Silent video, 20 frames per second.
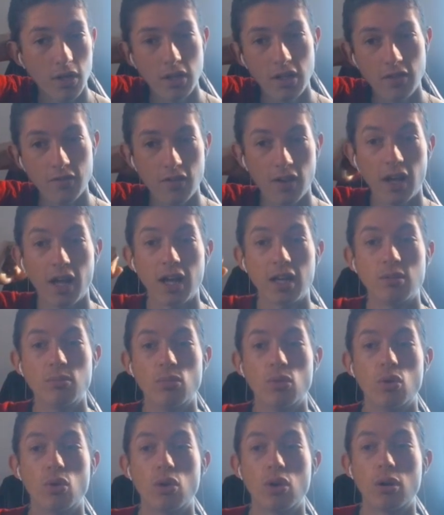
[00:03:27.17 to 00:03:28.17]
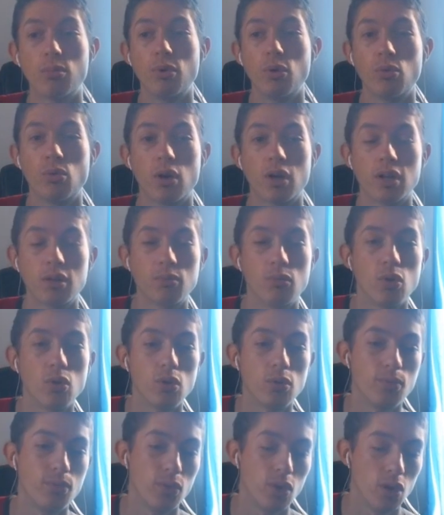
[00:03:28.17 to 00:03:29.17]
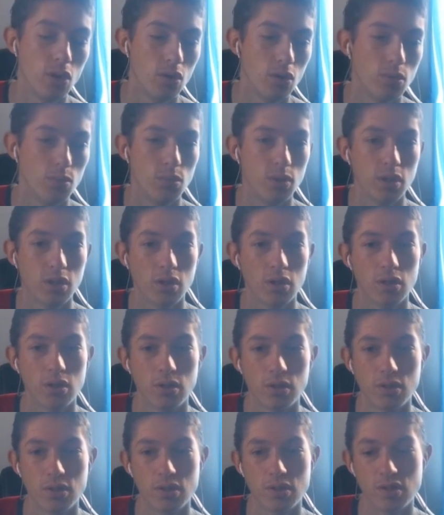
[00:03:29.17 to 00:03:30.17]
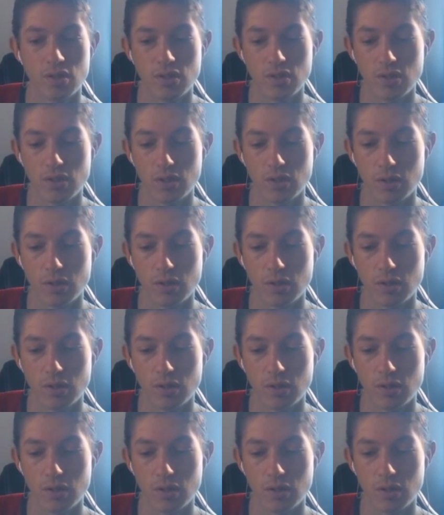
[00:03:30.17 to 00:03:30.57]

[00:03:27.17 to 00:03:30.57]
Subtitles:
If I had more, I'd be running more, because